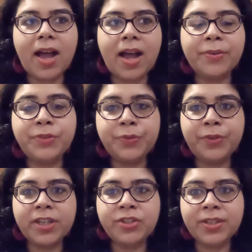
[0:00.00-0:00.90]
after
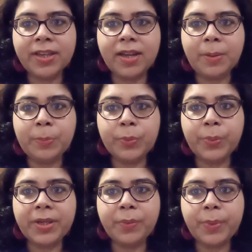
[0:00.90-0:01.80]
freshening up,
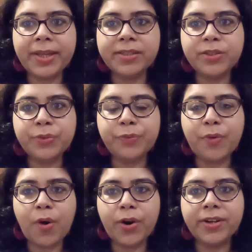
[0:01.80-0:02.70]
we went
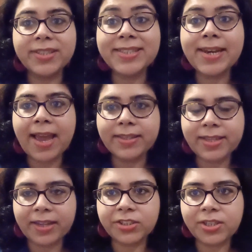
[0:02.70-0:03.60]
for
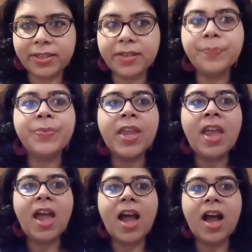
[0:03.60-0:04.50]
snacks actually,
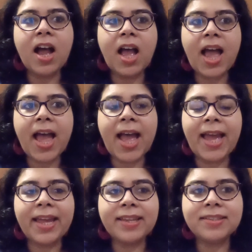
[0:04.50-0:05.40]

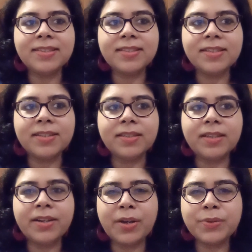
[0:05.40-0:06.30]
and
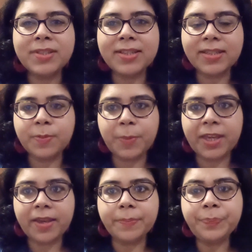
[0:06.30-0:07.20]
around 6
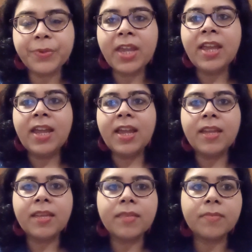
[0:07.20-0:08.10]
p.m.
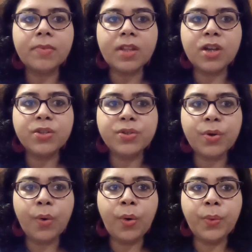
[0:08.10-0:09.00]

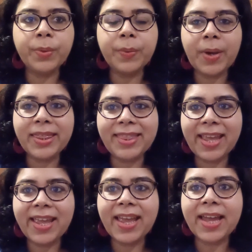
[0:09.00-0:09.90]
So we went
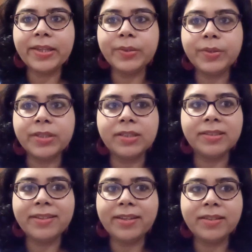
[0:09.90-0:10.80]
there, and
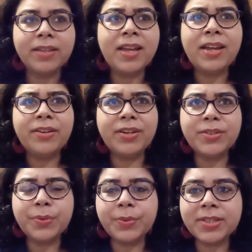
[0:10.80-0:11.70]
the
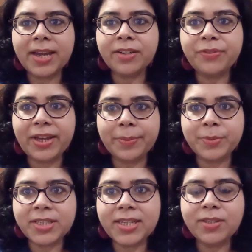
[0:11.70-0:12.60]
restaurant was kind of
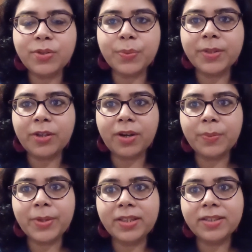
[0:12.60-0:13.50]
empty. So we
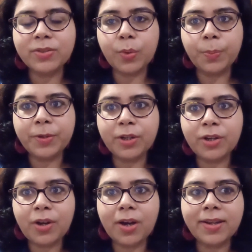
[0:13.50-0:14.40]
thought whether it's open or
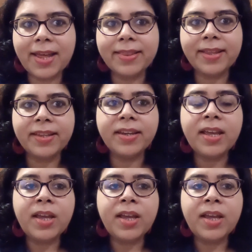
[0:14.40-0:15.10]
not. And then